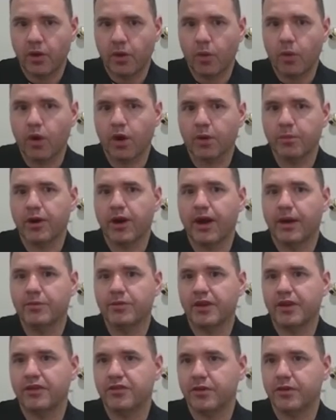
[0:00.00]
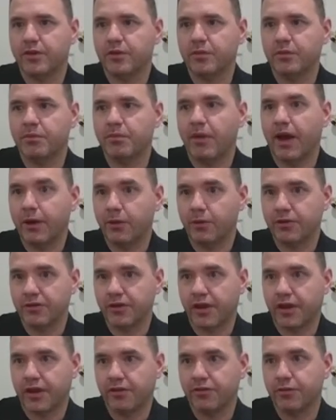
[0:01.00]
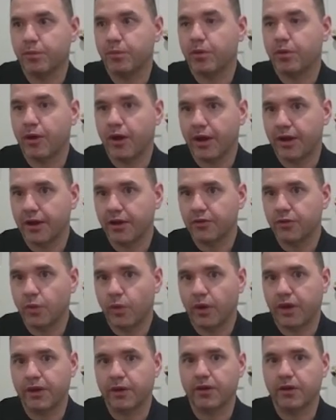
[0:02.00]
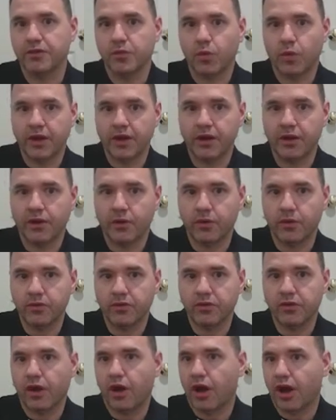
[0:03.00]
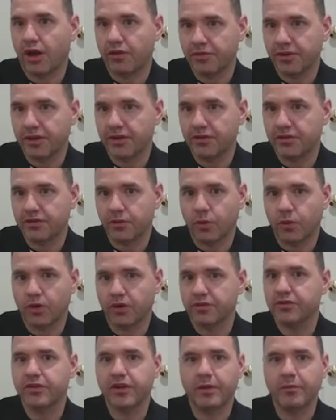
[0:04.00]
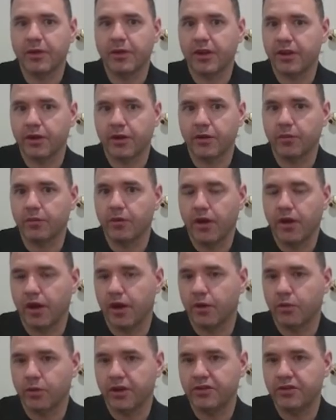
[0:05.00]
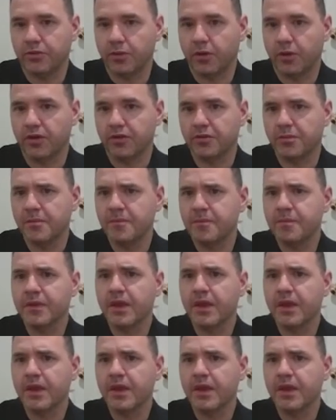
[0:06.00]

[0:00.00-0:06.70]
or perhaps a certain Microsoft product, whether it's Windows, Office, or some other resource,